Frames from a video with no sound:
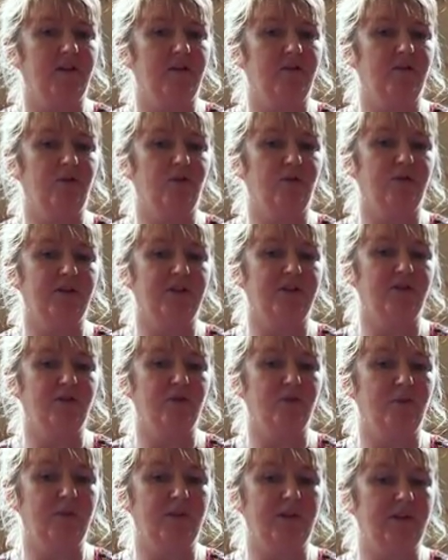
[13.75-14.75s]
not only
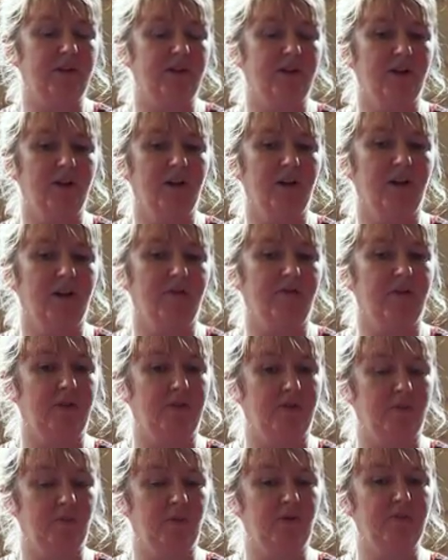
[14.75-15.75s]
do we have
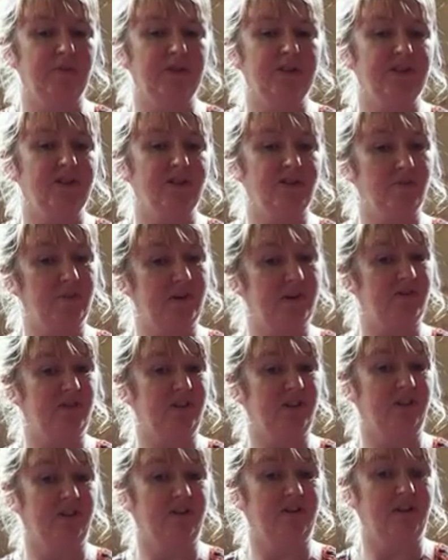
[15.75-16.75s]
the population, we have the